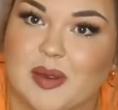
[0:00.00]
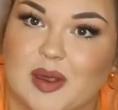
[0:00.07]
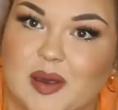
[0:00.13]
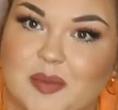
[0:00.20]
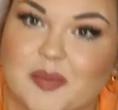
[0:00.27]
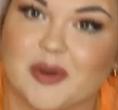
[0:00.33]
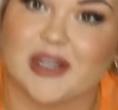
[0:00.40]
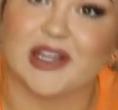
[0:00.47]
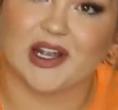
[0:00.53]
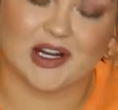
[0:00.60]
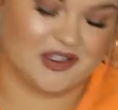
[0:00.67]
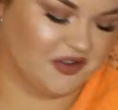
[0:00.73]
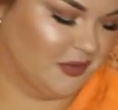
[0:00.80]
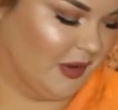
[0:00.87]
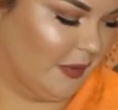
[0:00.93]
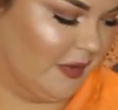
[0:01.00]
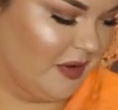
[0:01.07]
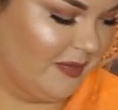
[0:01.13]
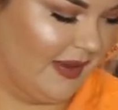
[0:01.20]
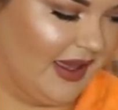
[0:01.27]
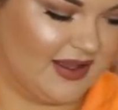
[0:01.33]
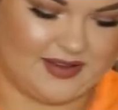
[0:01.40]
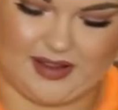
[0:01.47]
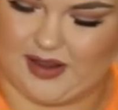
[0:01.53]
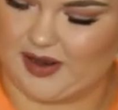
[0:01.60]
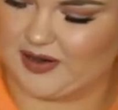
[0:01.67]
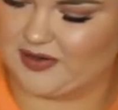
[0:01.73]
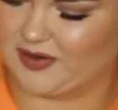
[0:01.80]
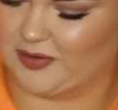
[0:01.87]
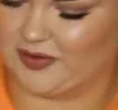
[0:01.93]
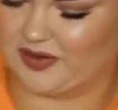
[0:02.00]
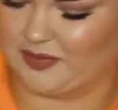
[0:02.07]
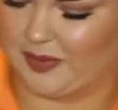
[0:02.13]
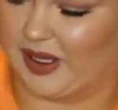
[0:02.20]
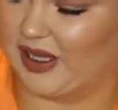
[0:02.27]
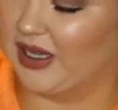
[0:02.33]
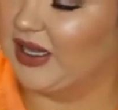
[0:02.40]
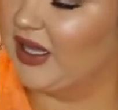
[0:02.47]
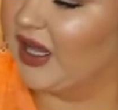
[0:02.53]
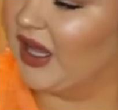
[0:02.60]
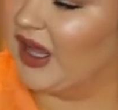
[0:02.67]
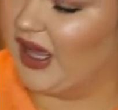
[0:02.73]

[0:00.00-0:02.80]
be pretty hard to work with because they are so small,